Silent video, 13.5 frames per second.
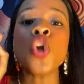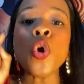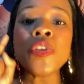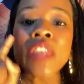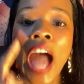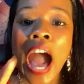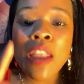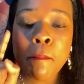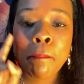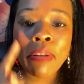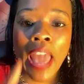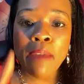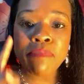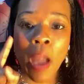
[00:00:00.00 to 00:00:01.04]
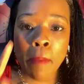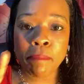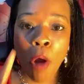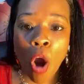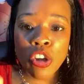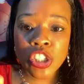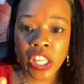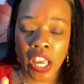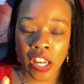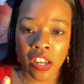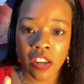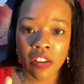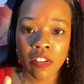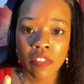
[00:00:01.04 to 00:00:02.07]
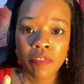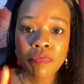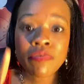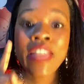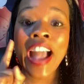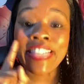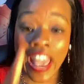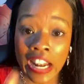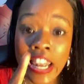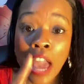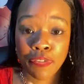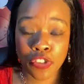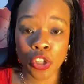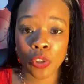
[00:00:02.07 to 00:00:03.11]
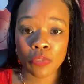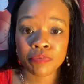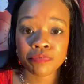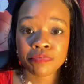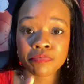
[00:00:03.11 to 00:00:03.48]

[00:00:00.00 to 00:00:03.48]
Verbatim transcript: do not blame that person that they left you.